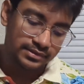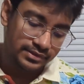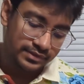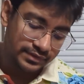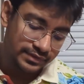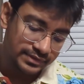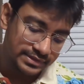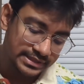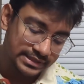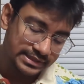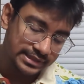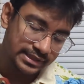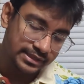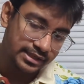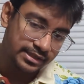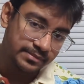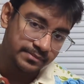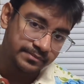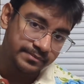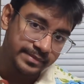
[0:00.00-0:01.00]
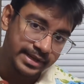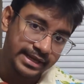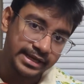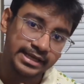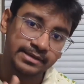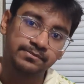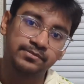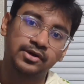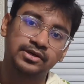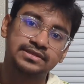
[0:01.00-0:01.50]
You see, there are
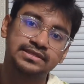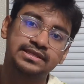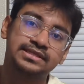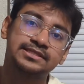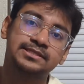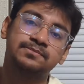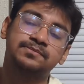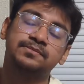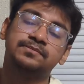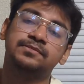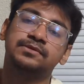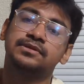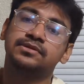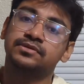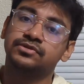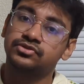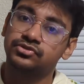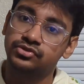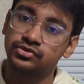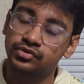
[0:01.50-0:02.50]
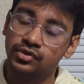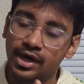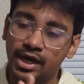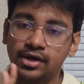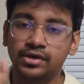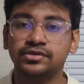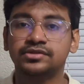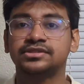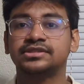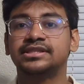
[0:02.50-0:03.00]
many pauses
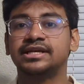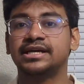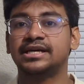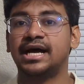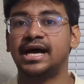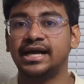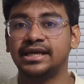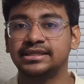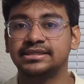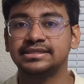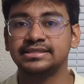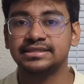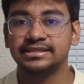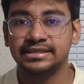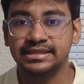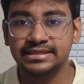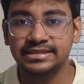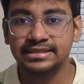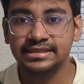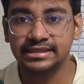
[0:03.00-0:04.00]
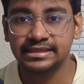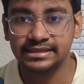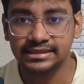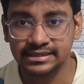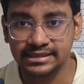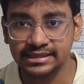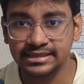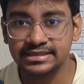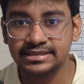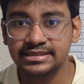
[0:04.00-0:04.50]
throughout the IELTS listening
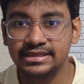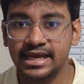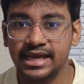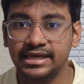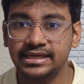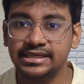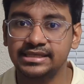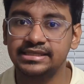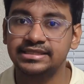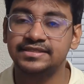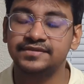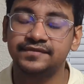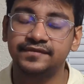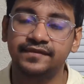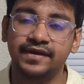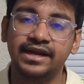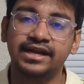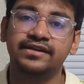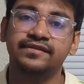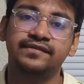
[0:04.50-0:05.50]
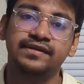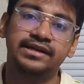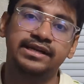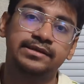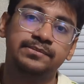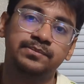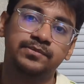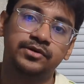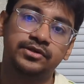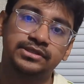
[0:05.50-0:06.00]
test, and it is very, very
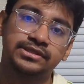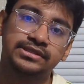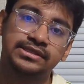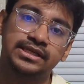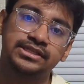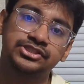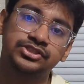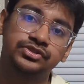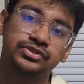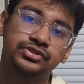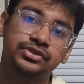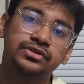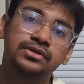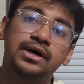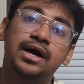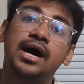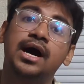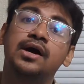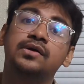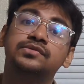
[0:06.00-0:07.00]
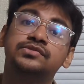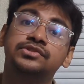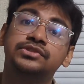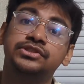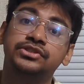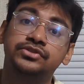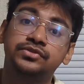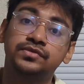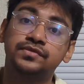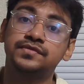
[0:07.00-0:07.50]
important that you know how to
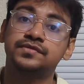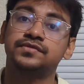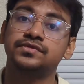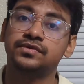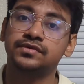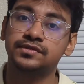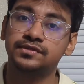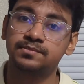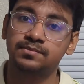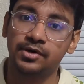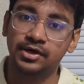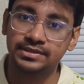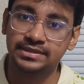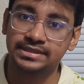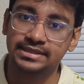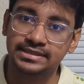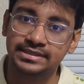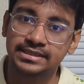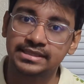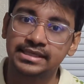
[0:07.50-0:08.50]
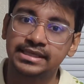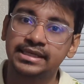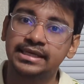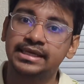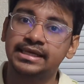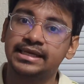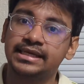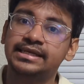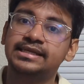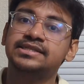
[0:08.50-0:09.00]
use those pauses.
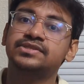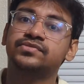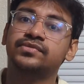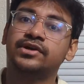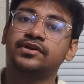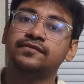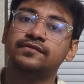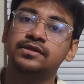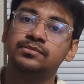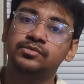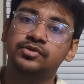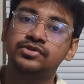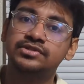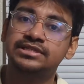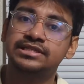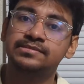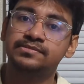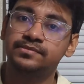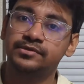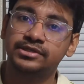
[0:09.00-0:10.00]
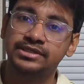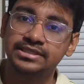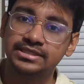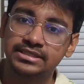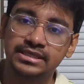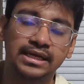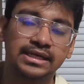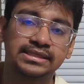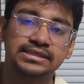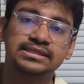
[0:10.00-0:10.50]
It is one of the most important
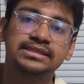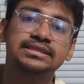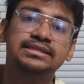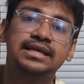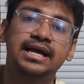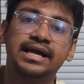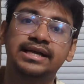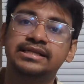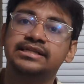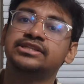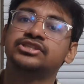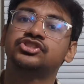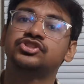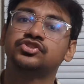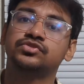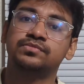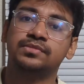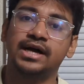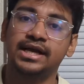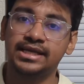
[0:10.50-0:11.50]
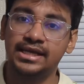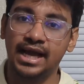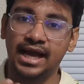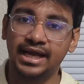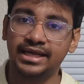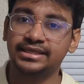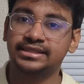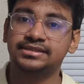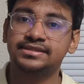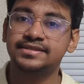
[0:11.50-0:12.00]
strategies I teach to my
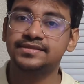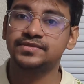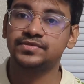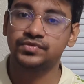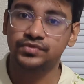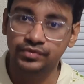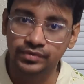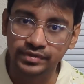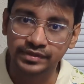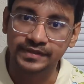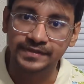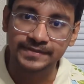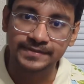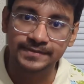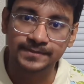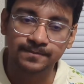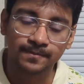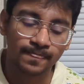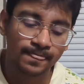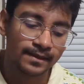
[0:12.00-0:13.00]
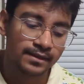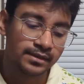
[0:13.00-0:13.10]
IELTS students.